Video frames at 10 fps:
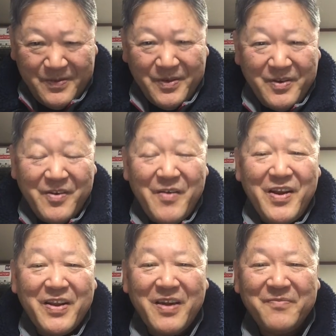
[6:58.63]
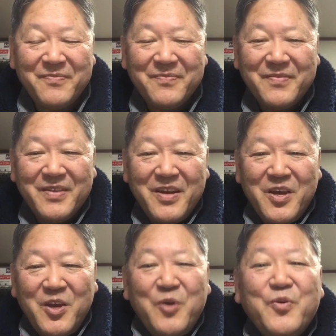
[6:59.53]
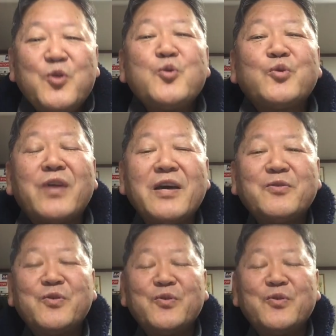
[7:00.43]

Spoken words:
welcome. If you would like